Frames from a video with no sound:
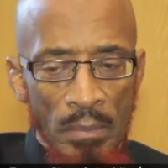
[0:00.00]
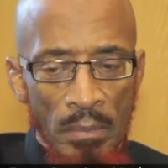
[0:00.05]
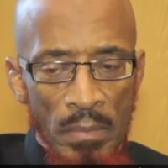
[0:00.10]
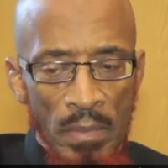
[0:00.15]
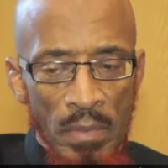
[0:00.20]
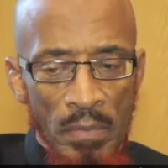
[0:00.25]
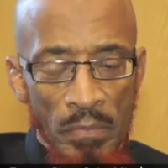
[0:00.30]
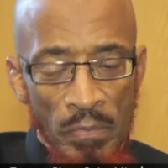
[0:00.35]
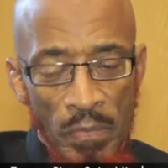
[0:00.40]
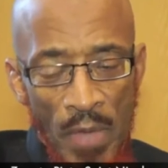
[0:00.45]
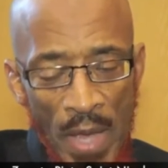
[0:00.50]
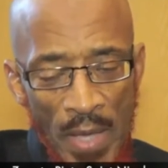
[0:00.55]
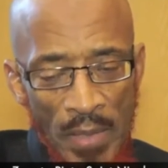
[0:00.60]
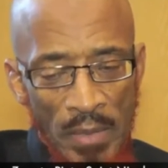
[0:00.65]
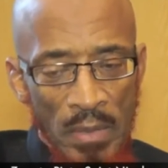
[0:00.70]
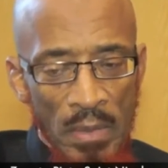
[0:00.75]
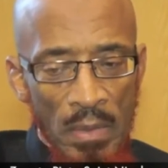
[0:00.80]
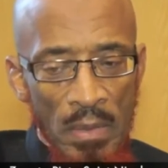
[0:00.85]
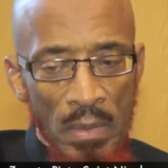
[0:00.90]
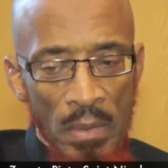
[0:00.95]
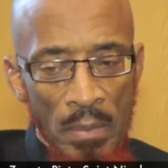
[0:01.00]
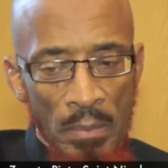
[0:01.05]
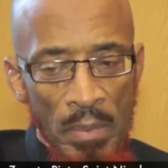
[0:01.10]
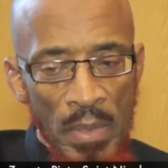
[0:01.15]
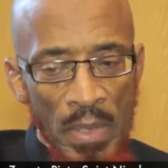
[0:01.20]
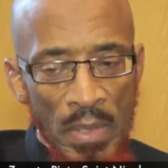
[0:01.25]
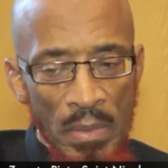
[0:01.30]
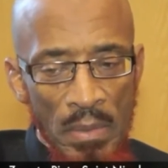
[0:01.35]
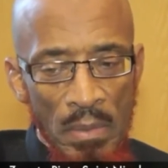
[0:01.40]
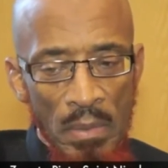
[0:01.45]
in fact, a
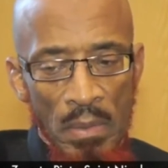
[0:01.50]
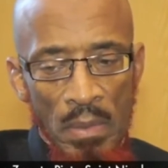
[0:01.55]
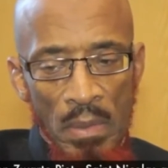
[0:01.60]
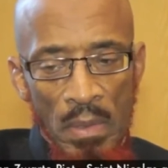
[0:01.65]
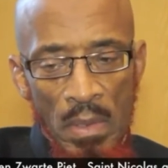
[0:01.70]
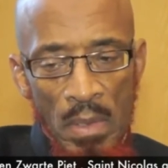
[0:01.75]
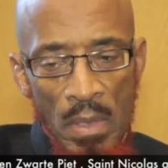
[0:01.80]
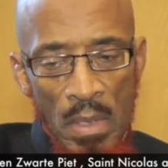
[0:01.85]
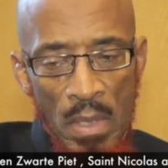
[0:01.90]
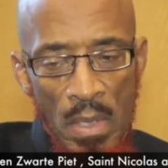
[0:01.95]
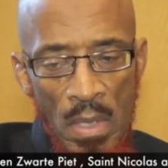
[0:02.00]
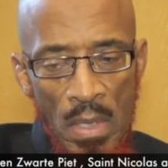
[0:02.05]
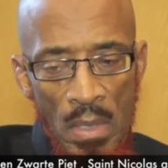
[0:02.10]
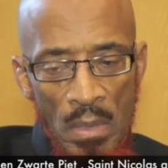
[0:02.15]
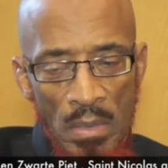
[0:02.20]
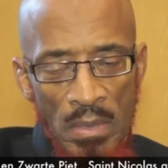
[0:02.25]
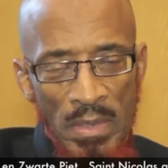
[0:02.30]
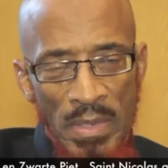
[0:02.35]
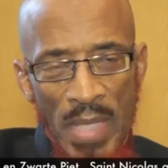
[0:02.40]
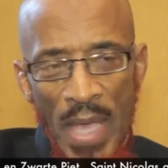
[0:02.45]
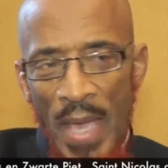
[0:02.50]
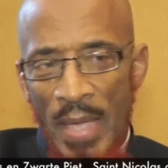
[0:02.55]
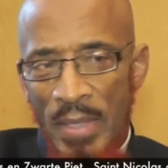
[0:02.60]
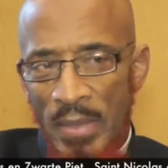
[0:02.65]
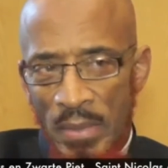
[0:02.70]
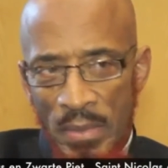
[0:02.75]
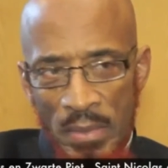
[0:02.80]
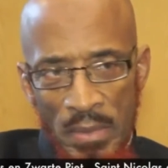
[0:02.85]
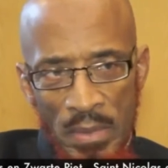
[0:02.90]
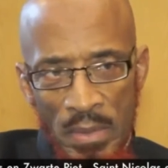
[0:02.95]
bit
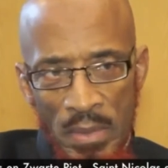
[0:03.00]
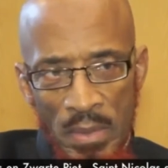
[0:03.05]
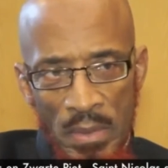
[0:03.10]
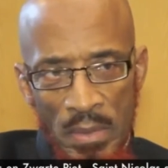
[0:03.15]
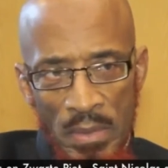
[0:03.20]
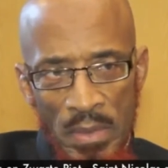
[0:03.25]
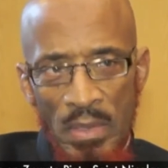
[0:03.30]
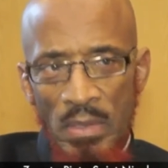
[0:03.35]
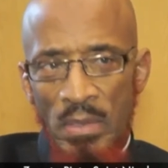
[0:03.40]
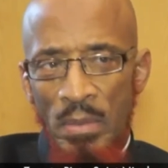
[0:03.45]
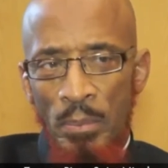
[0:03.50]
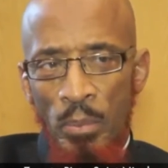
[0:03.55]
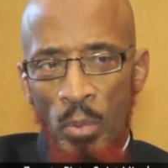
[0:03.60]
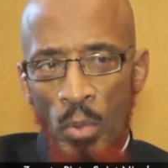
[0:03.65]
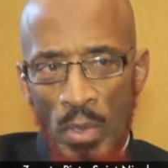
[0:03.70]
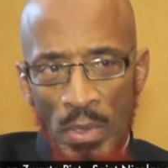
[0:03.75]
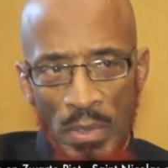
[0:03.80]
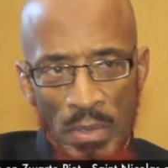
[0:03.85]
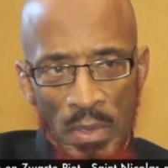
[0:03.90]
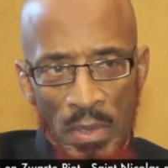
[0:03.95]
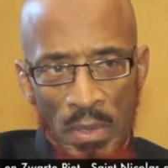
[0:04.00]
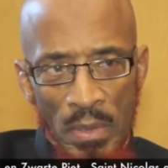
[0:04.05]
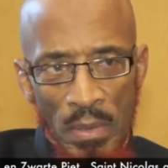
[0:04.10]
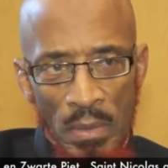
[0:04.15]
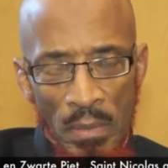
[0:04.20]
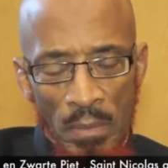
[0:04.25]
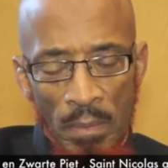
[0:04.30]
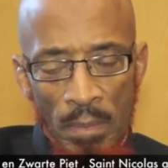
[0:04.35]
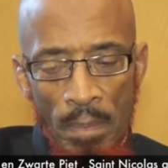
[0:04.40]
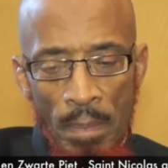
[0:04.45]
saddened,
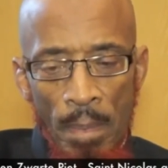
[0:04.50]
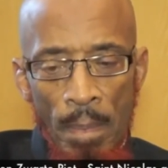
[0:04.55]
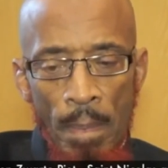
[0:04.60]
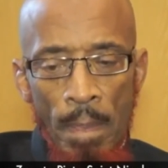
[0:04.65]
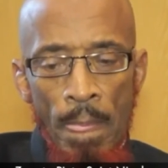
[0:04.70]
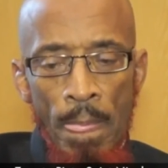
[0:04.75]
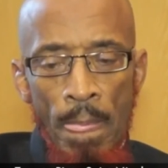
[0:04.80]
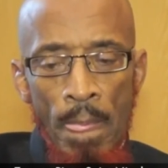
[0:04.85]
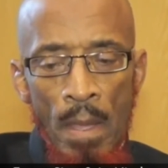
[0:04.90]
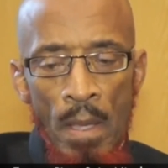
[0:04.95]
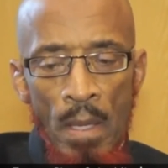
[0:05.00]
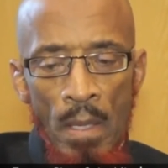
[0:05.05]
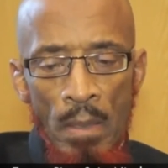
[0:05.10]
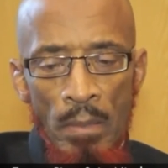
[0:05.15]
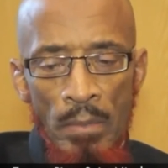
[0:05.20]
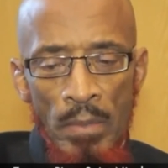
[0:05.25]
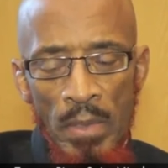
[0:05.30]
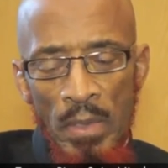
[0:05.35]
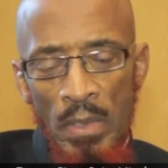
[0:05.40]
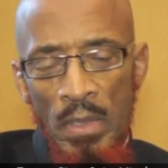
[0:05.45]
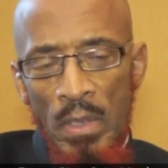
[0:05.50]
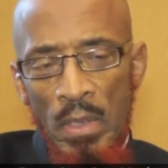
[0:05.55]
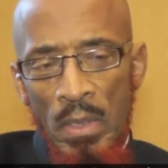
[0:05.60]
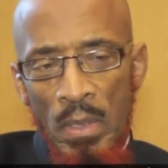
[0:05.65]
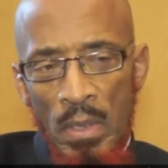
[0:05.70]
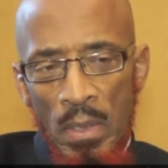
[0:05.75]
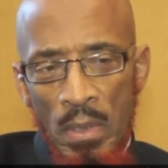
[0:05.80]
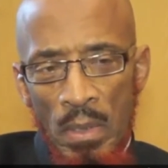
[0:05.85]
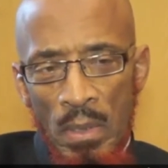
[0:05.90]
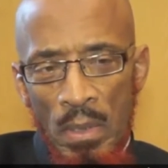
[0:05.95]
disappointed, that a
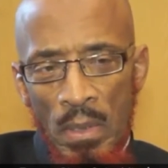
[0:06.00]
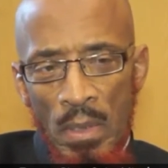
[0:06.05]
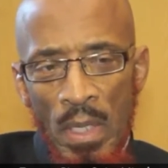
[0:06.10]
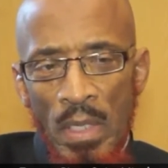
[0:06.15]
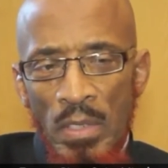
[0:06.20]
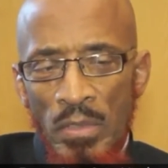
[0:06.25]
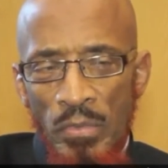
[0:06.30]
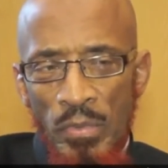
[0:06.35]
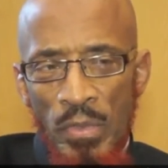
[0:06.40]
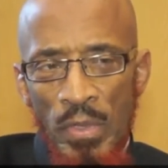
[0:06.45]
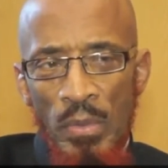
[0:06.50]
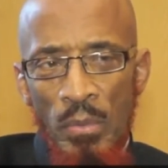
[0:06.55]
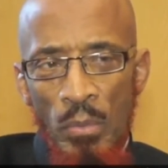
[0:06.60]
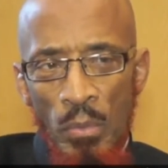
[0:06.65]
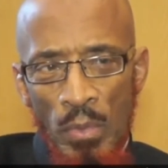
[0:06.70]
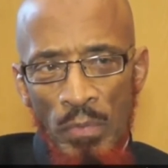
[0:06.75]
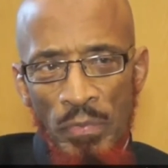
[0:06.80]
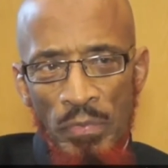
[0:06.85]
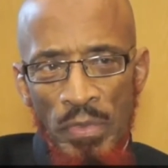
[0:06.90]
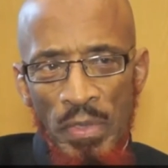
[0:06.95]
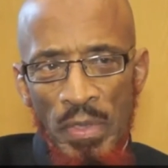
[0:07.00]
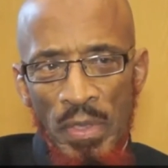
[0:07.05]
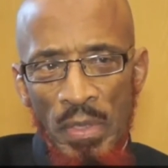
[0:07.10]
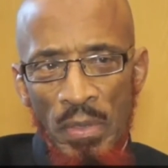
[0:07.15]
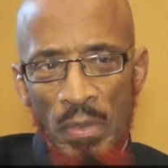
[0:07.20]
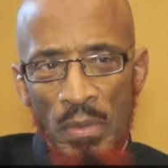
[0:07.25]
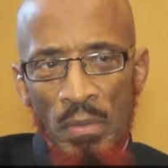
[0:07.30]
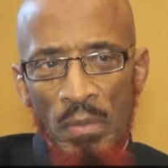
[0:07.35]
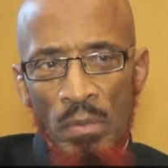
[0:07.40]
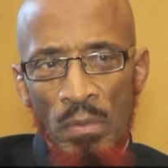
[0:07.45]
country with
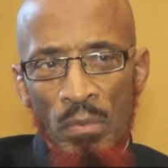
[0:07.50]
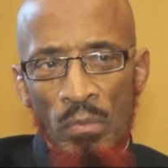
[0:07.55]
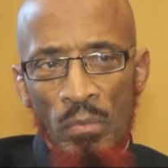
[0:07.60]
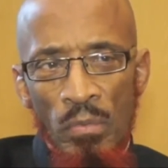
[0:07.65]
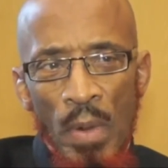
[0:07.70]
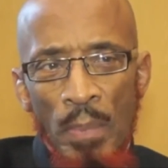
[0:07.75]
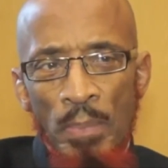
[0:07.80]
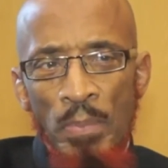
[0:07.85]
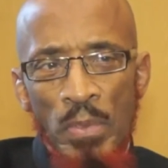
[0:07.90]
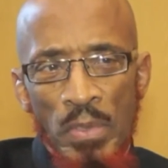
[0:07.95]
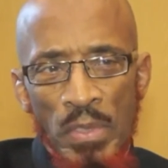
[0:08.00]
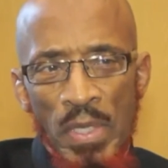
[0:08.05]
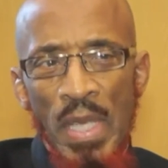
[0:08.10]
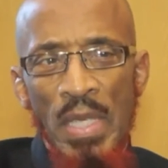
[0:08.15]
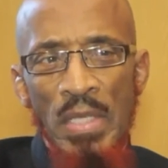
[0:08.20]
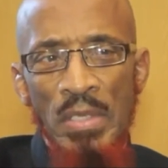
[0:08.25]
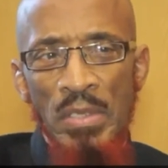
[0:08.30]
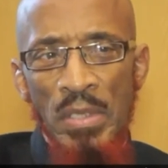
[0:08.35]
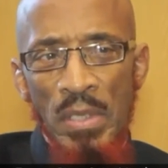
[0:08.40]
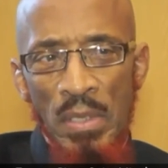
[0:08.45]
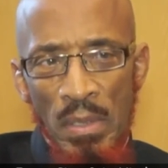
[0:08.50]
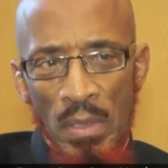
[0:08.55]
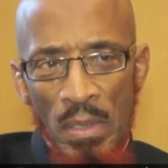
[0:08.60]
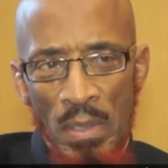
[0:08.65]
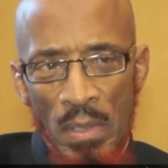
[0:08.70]
the reputation